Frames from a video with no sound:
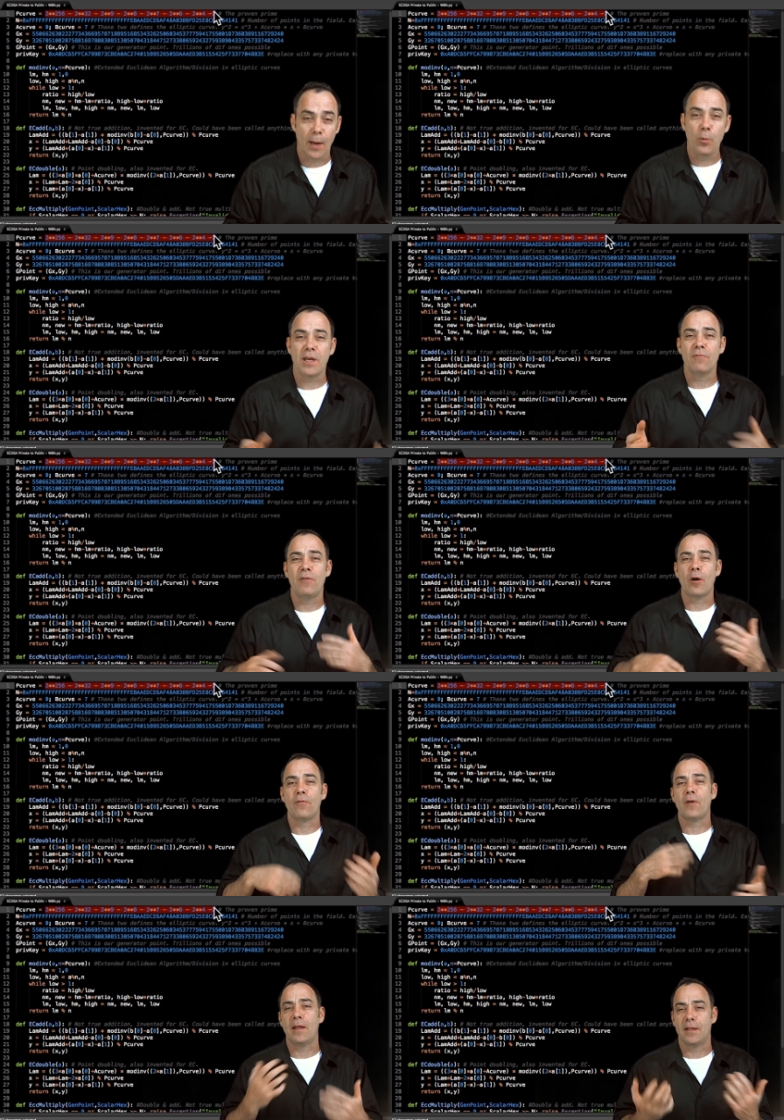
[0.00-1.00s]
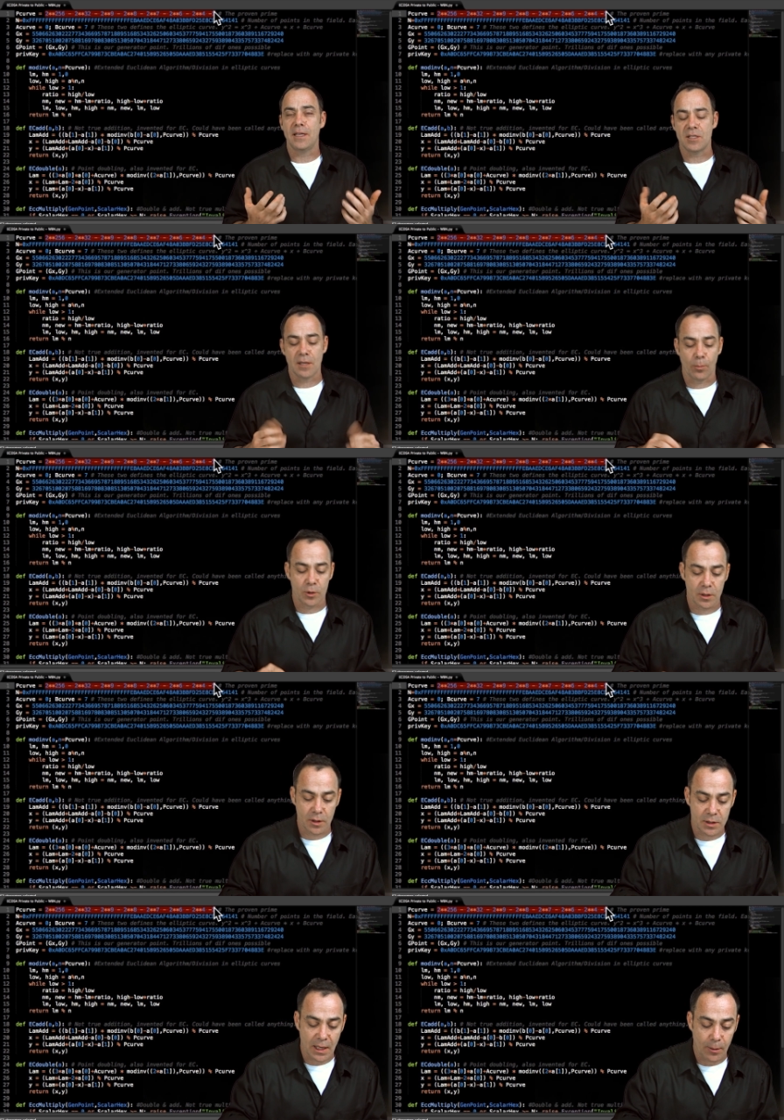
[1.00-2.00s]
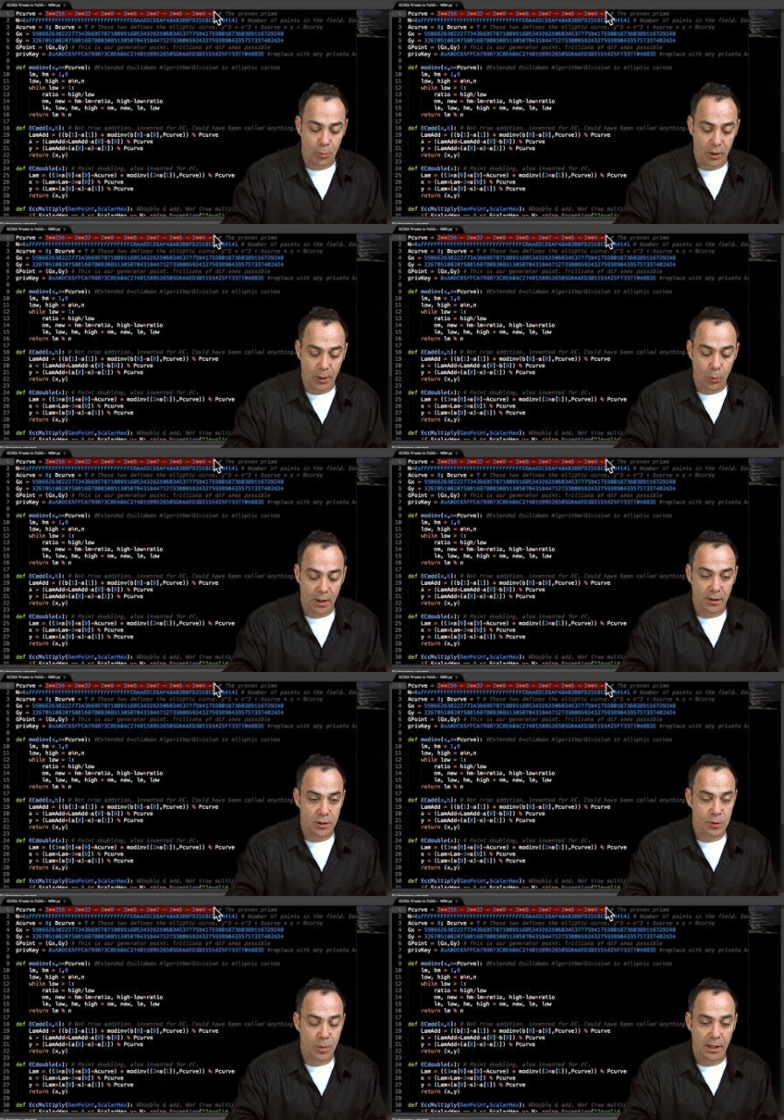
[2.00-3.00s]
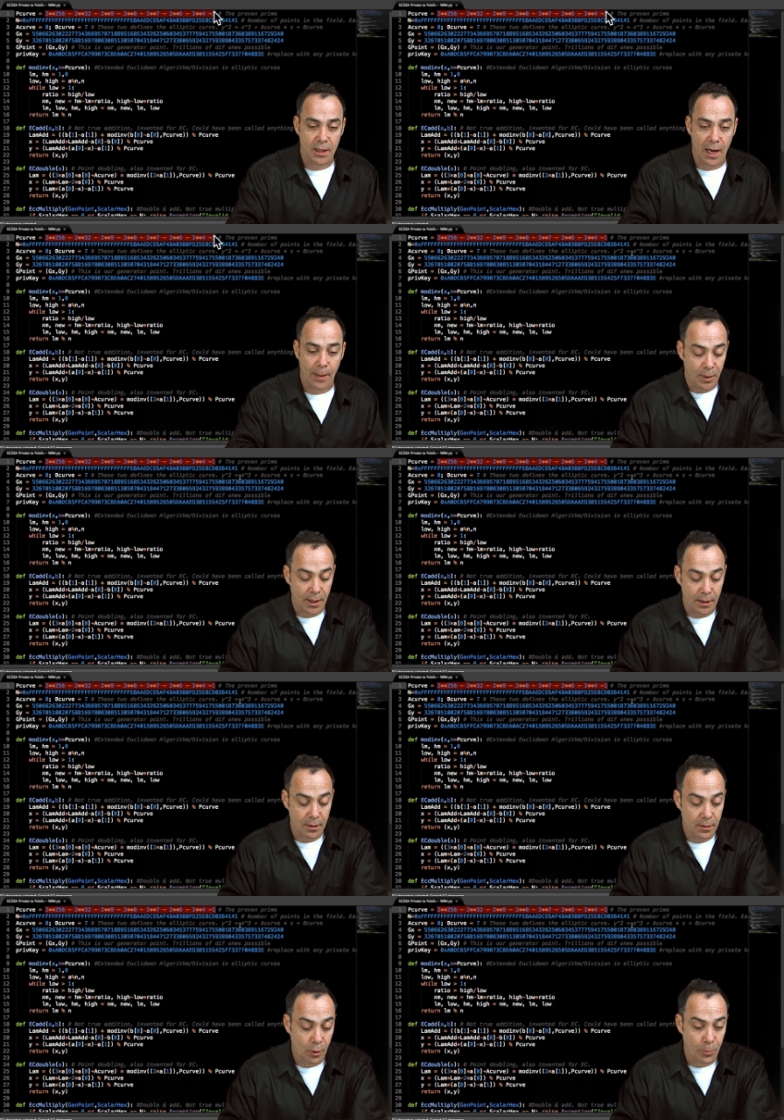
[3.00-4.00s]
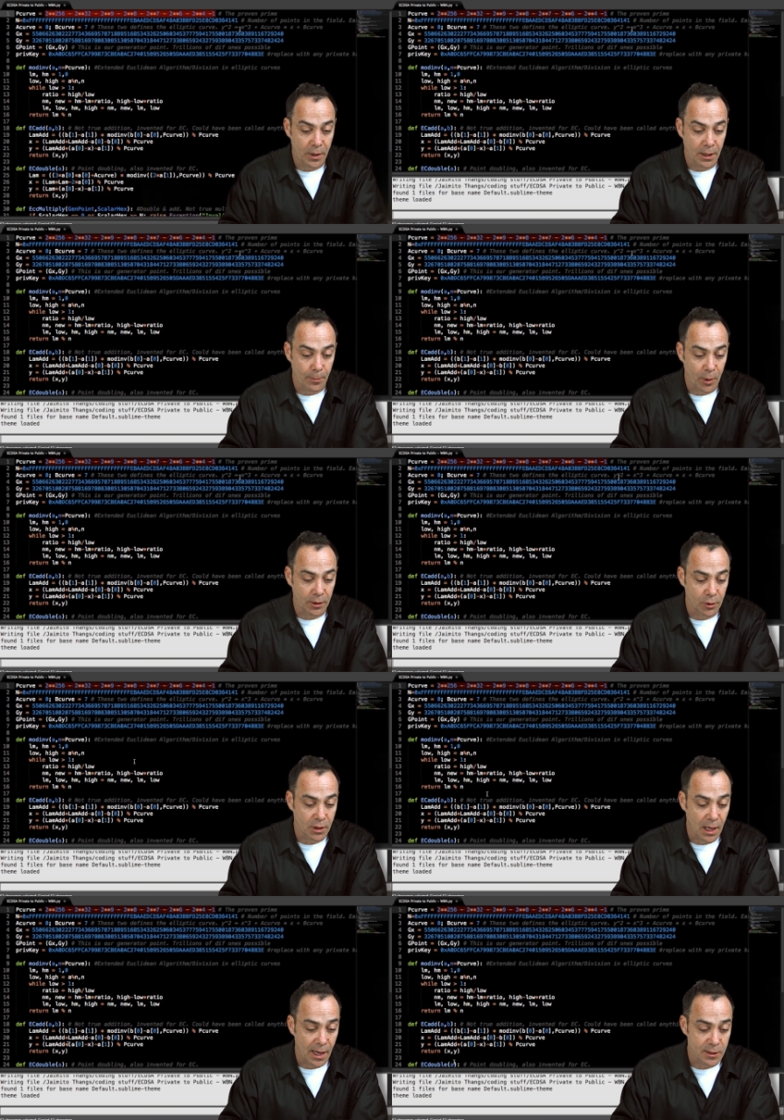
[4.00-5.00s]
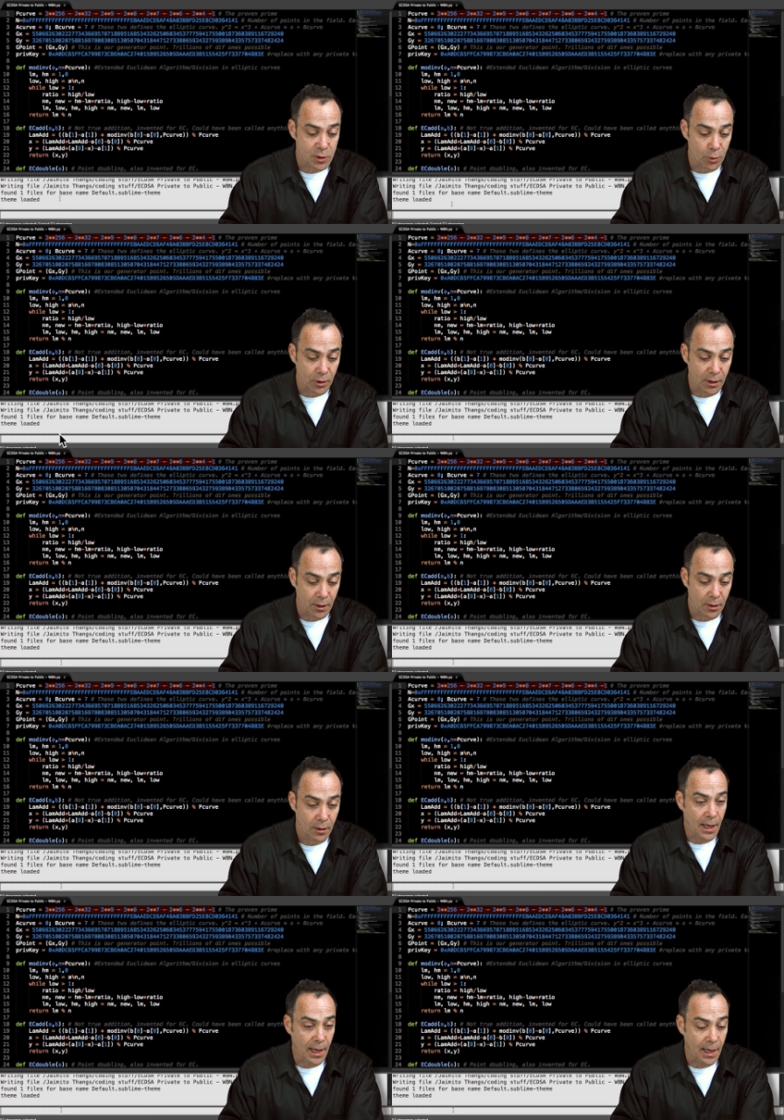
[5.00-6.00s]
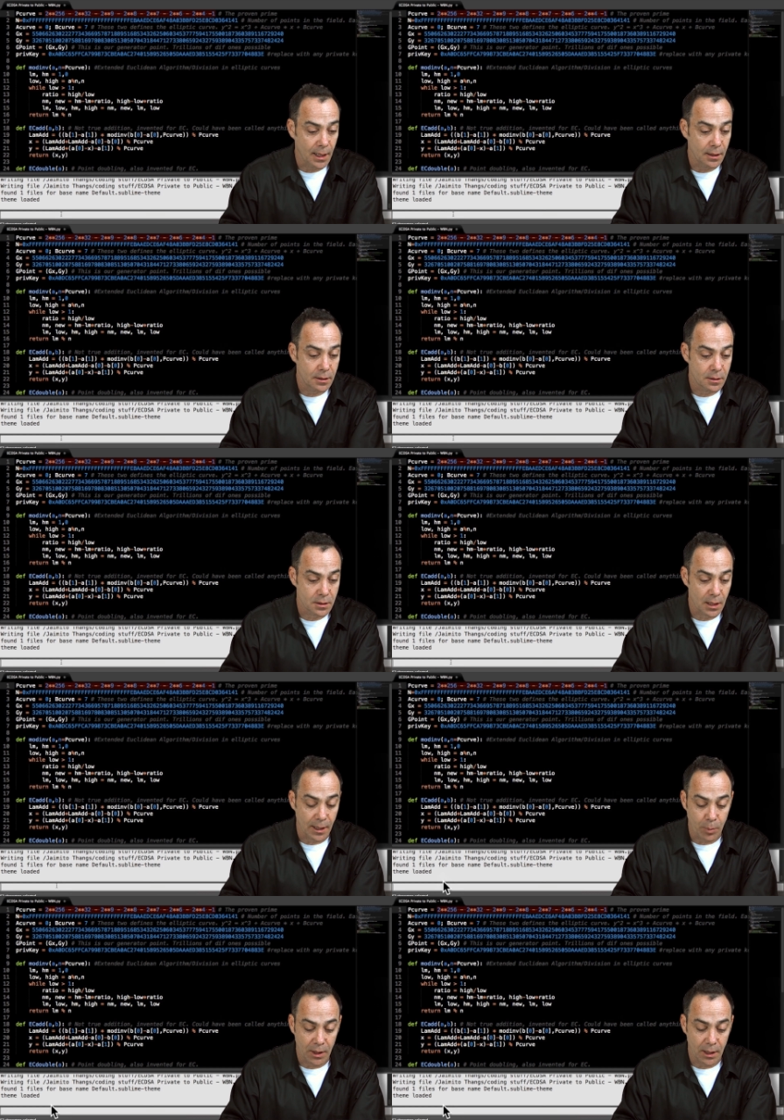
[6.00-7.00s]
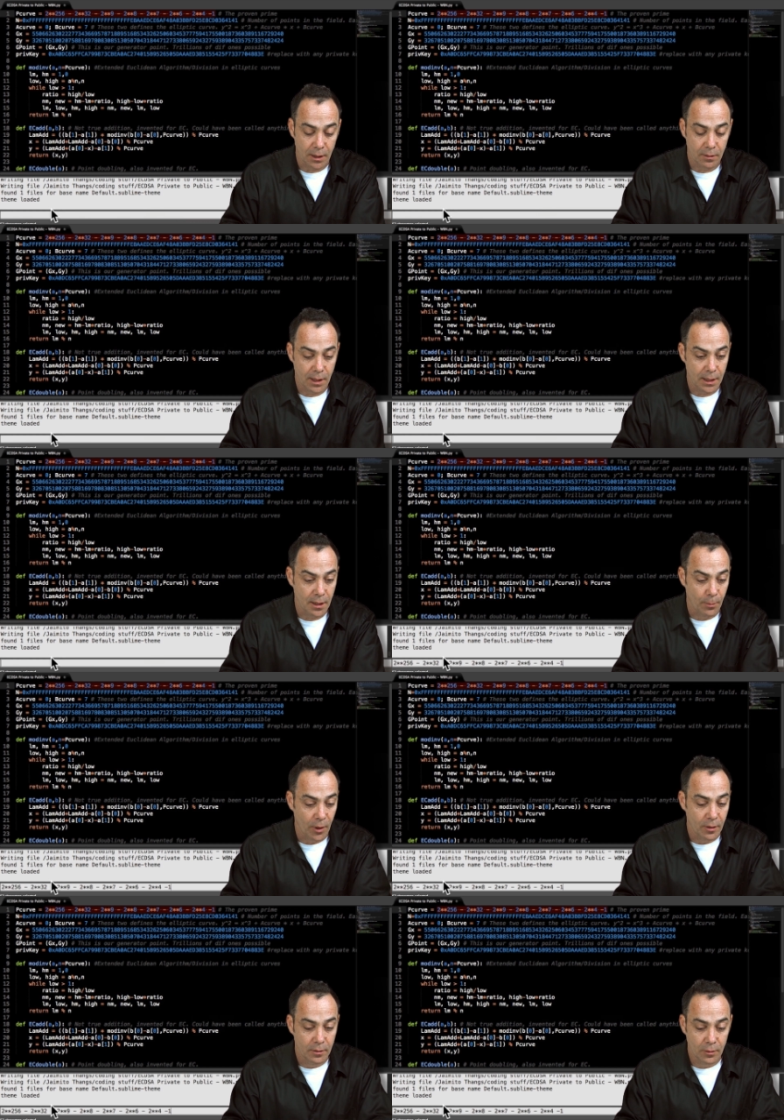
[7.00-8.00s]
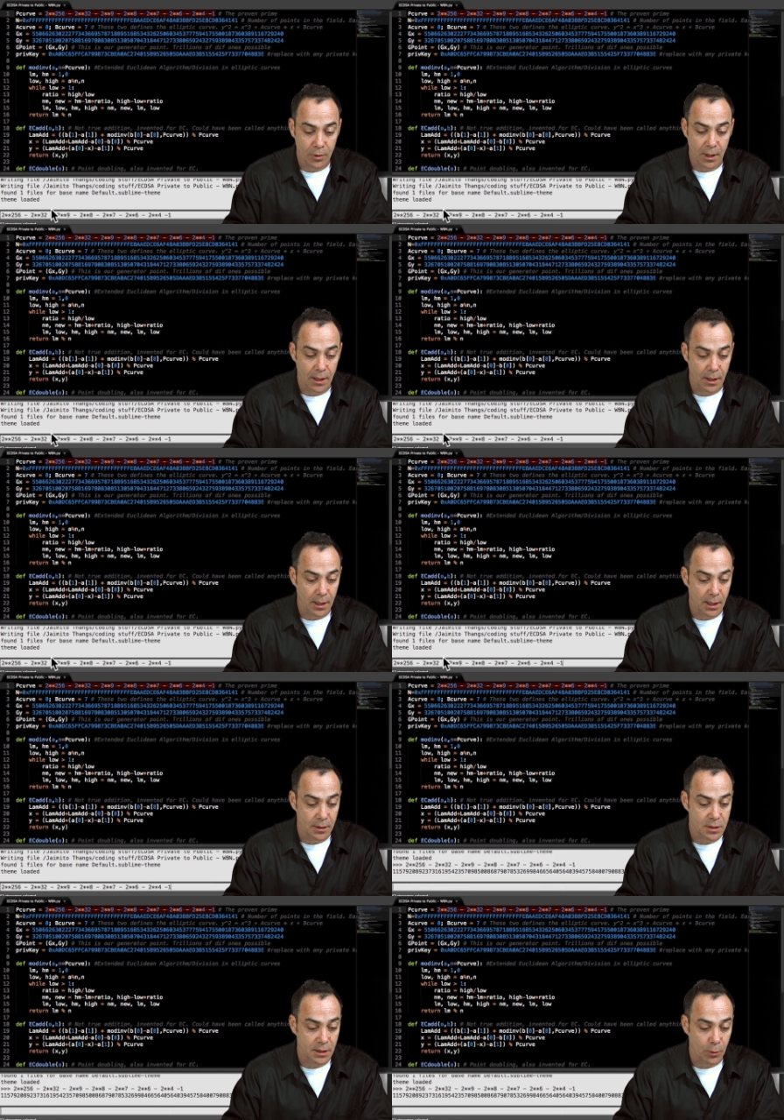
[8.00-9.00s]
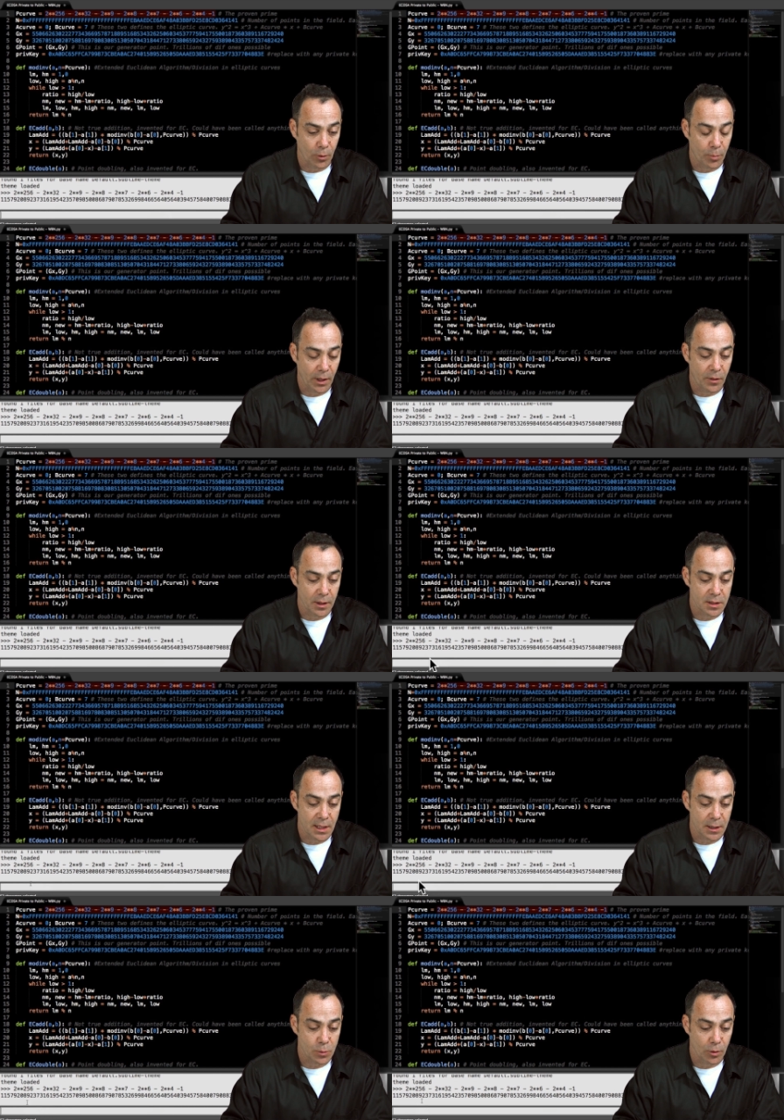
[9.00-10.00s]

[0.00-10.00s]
And we can verify that these numbers are the same pretty quickly just by copying, opening up our little console here, and typing in that number, okay, and seeing what Python says.